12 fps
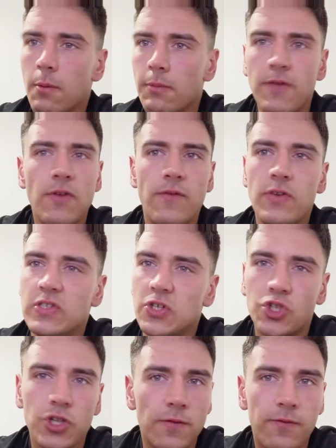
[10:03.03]
Even if it's a
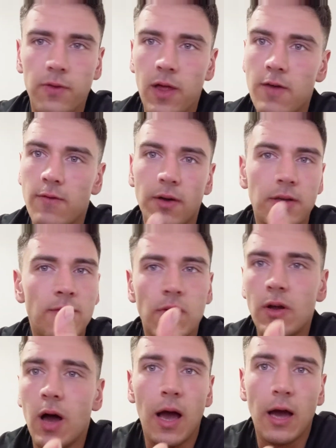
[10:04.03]
shit flavor,
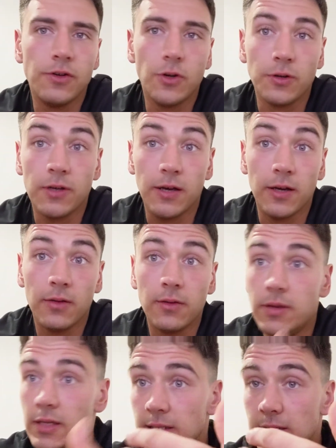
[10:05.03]
I don't care.
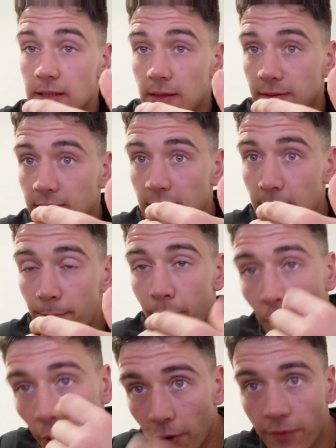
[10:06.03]
This is the
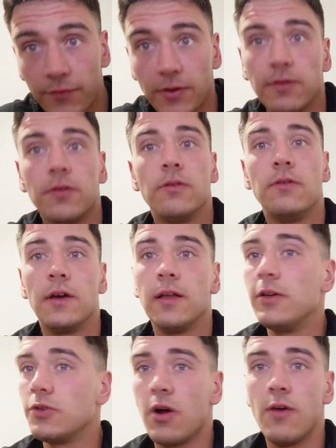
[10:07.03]
perfect
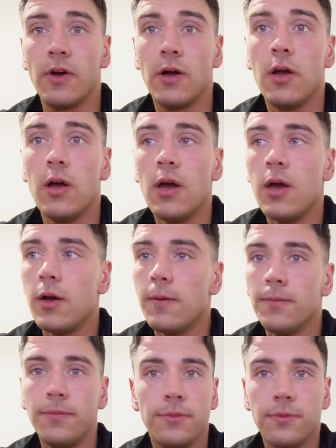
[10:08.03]
daily driver
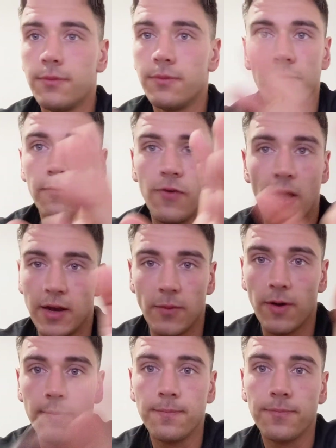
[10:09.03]
for
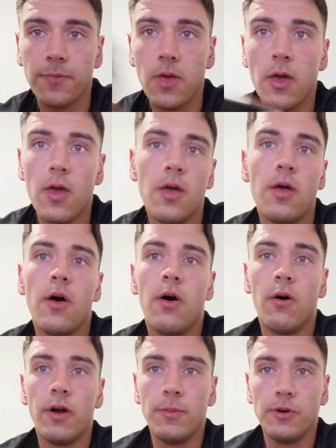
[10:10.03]
anyone.
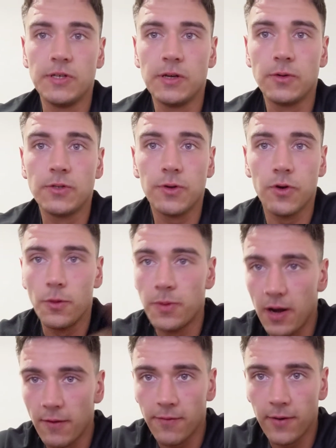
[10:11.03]
Alrighty, boys and girls, hope you
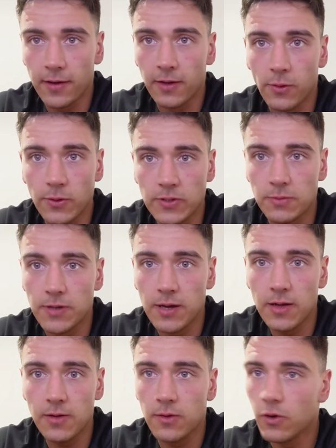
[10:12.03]
had a fucking awesome
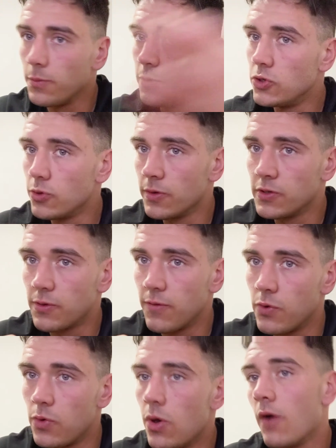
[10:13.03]
day. Hope you enjoyed this
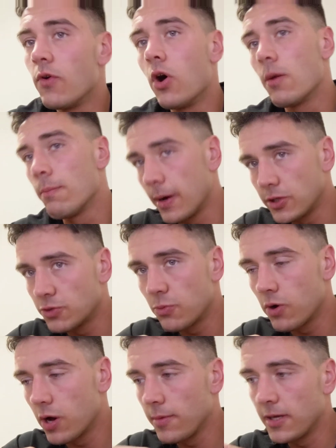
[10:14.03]
review. I've got a bunch
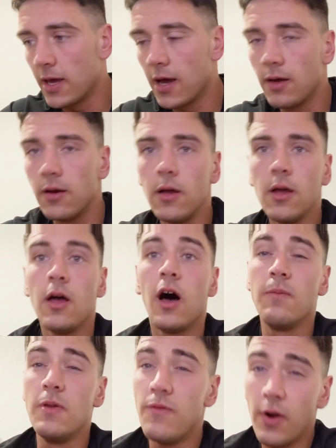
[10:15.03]
more coming out.
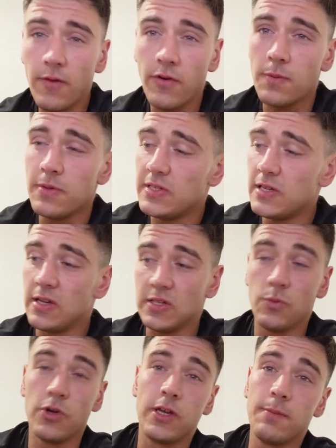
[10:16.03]
I've been very, very busy because
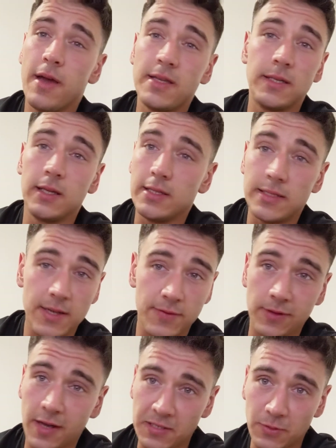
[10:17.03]
I'm working basically 7
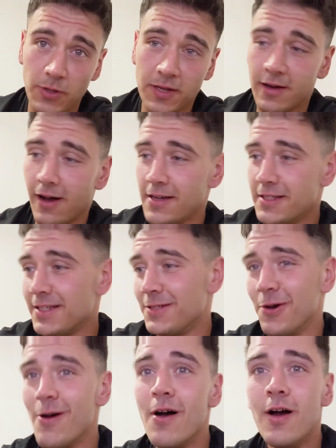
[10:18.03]
days a week, guys.
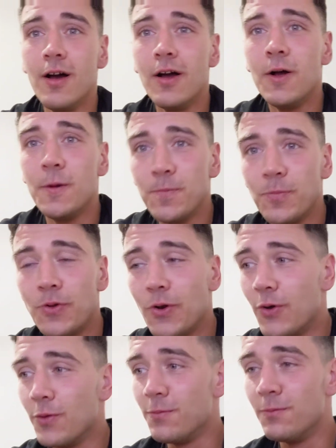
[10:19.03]
So,
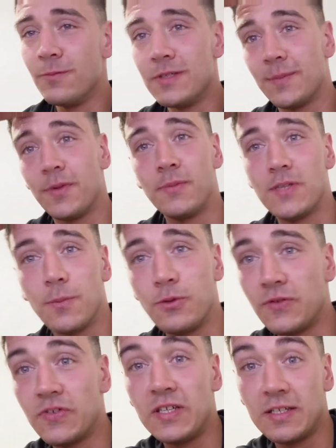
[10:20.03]
sometimes upwards
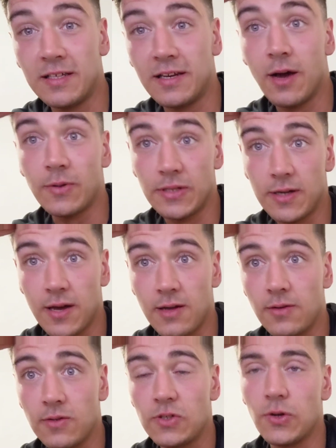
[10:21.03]
of 16 hours a day.
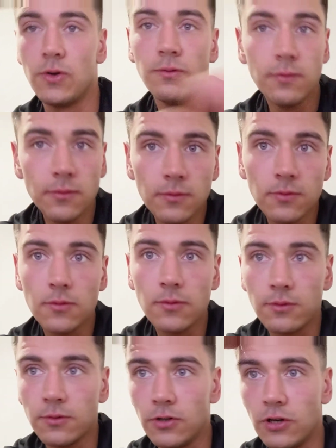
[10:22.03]
So,
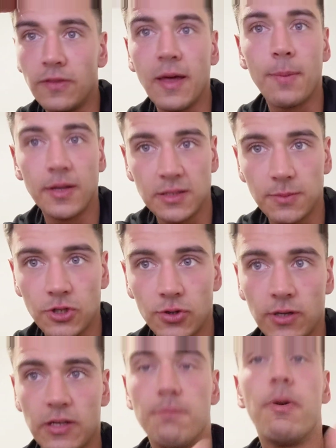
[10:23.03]
that part's a bit
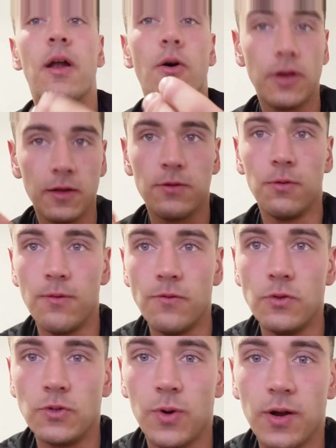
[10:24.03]
tricky, but I'll get to the
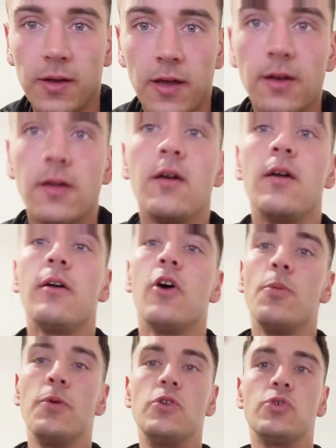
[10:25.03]
reviews where I can.
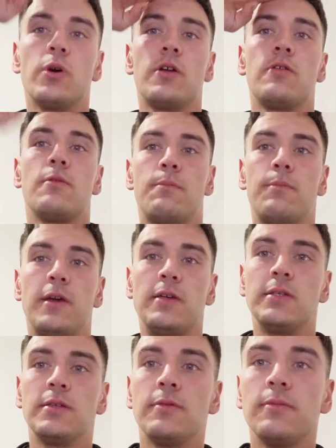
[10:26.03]
Hope you enjoyed it.
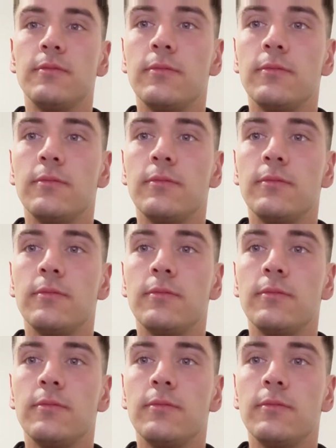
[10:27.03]
Peace.